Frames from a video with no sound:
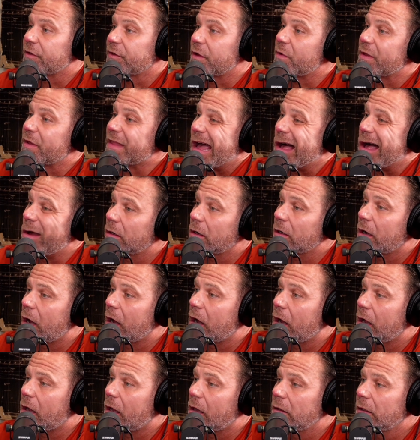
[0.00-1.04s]
Then with
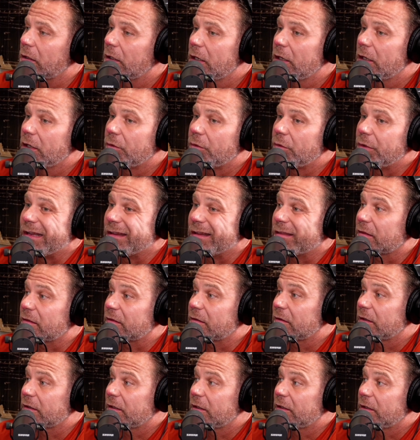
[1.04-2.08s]
alcohol,
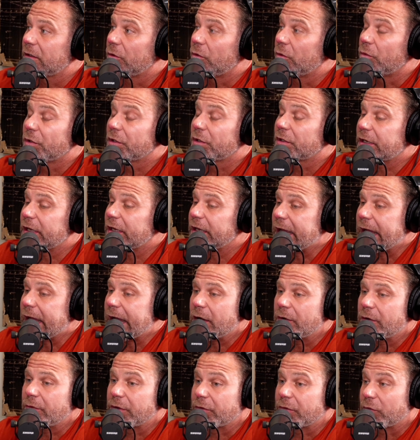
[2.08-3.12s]
with working
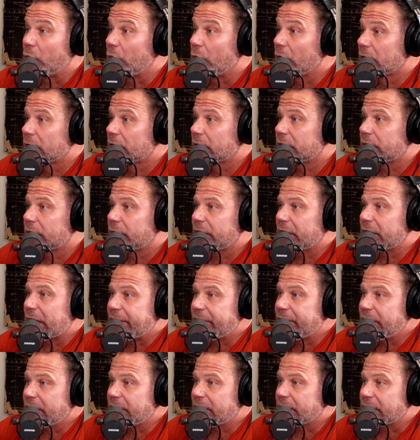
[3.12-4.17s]
out, with work, with
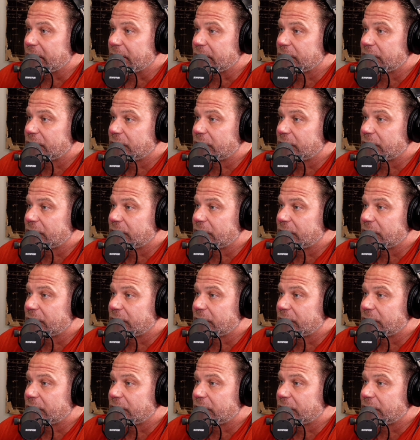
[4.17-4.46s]
everything.